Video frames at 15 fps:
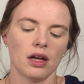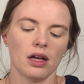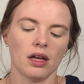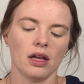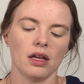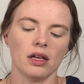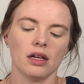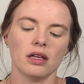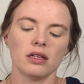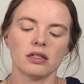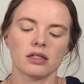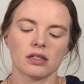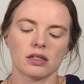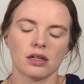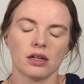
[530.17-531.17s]

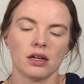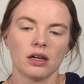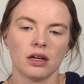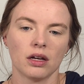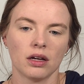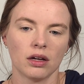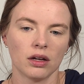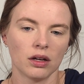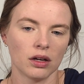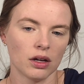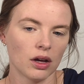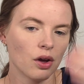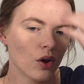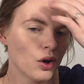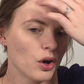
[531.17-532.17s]
is
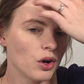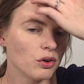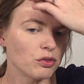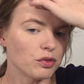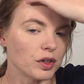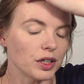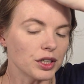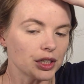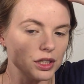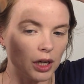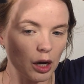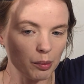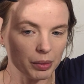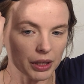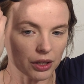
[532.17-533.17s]
first
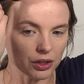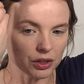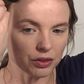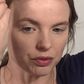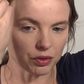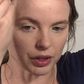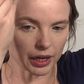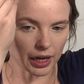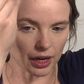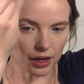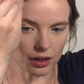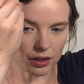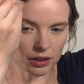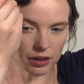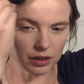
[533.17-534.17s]
up here on your
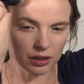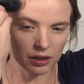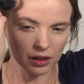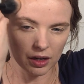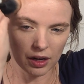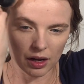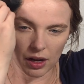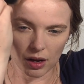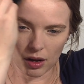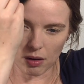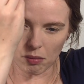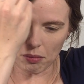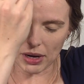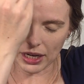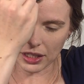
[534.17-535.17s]
forehead.
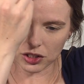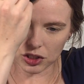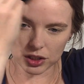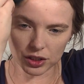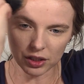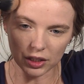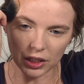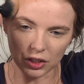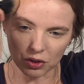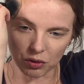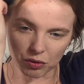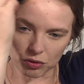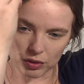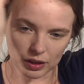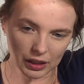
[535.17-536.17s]
Make sure that
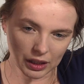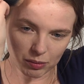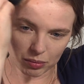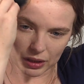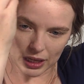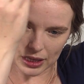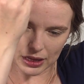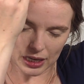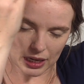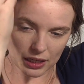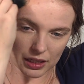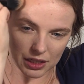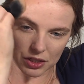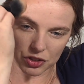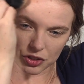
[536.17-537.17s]
you really blend
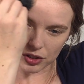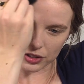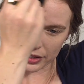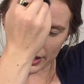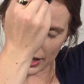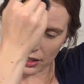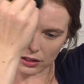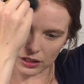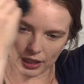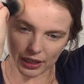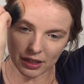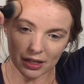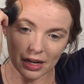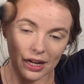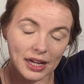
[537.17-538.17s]
that into your
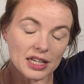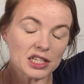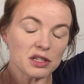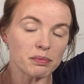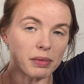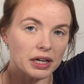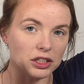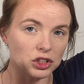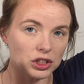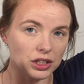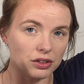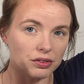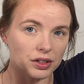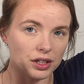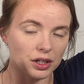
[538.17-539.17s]
hairline, especially
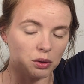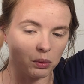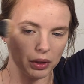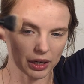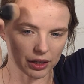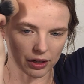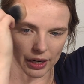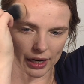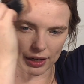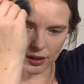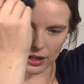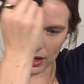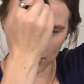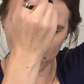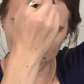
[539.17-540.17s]
if you're gonna wear your
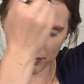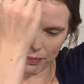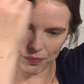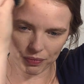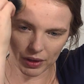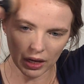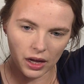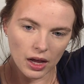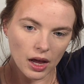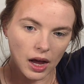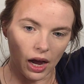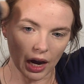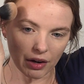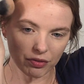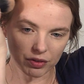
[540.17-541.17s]
hair up.
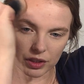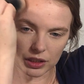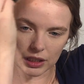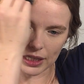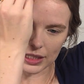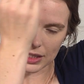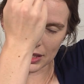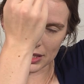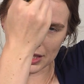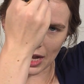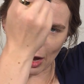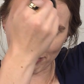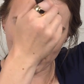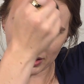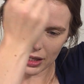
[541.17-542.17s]
I first like to
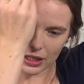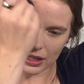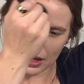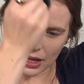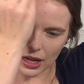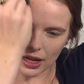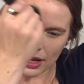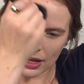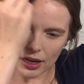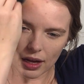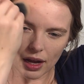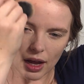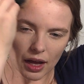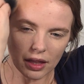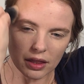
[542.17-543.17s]
tap it
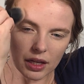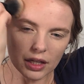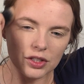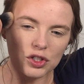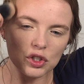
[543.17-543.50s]
and then